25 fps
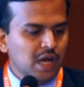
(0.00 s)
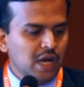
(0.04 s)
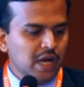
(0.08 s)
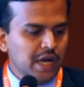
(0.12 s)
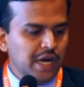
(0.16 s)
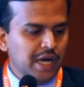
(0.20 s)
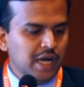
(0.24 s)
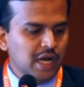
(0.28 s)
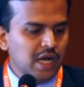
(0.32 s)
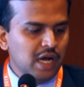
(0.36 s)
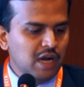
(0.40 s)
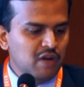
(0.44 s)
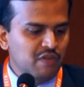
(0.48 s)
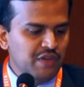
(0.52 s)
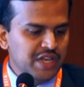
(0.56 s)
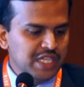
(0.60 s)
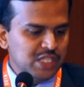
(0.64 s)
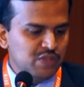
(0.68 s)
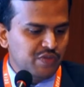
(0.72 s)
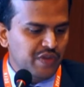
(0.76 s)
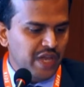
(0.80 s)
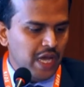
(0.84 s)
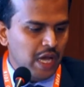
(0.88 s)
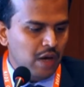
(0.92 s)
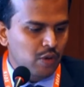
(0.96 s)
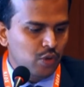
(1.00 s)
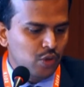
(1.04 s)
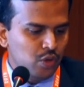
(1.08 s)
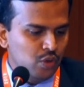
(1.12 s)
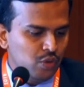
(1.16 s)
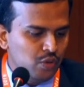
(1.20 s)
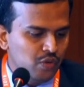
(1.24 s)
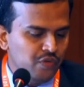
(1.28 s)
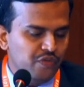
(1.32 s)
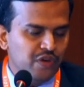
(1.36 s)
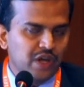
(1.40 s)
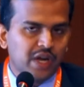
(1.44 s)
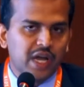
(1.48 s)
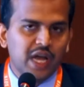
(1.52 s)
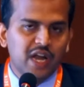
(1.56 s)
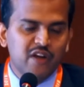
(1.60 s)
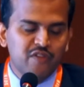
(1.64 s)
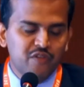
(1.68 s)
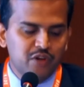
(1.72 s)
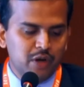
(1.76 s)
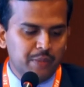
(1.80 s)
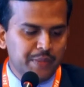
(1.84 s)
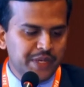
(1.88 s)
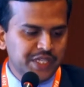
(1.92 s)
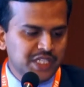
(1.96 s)
and always we have to, for
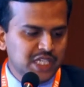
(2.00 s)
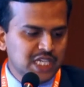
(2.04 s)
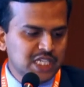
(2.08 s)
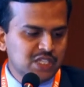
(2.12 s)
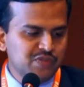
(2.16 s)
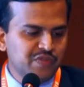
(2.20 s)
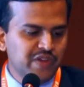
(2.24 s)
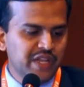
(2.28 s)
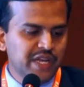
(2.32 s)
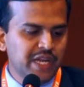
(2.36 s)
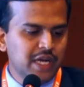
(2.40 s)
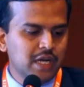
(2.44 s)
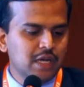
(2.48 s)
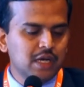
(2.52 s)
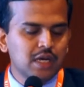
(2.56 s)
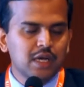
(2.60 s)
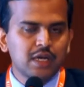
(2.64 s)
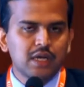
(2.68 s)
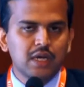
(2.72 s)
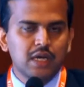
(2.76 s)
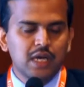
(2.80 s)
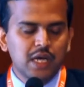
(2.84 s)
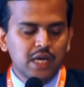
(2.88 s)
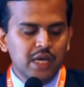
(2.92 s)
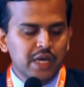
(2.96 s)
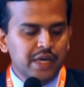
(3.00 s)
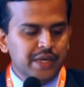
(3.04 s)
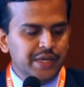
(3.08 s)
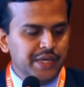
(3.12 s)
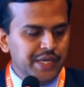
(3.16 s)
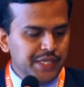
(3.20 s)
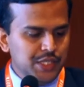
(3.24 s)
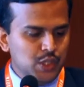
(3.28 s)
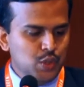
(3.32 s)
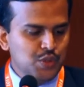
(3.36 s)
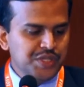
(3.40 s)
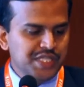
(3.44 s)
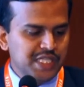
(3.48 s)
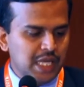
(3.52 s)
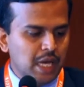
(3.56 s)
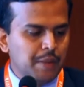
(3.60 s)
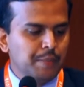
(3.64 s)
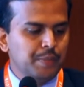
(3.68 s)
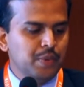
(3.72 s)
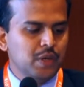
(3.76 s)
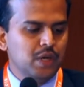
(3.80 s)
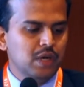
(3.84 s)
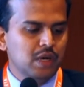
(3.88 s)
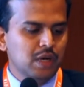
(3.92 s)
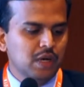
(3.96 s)
confirmations, we need a tissue
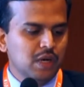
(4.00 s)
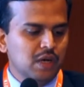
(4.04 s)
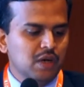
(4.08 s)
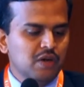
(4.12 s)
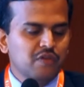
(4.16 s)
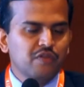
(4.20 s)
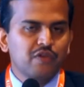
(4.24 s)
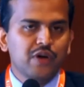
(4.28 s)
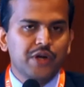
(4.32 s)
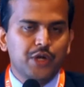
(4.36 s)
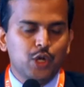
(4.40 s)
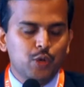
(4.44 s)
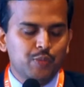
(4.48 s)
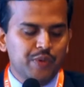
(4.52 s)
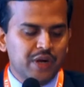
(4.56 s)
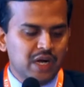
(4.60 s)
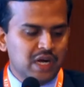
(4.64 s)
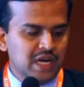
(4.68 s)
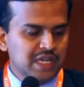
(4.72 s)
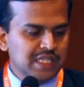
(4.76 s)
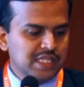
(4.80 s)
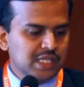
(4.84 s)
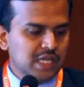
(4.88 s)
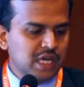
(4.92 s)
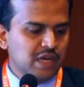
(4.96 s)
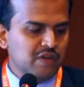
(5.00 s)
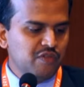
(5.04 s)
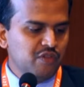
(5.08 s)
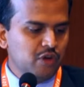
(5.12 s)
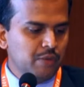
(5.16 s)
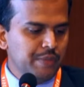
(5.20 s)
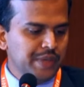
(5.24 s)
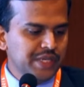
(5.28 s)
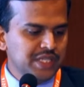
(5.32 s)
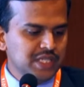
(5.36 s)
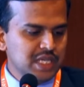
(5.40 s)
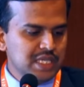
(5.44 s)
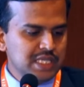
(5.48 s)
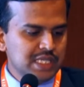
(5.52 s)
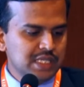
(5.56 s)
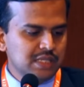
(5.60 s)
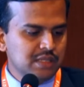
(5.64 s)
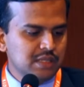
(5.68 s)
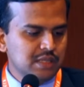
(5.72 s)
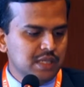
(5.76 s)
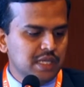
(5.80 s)
sample for tuberculosis confirmations.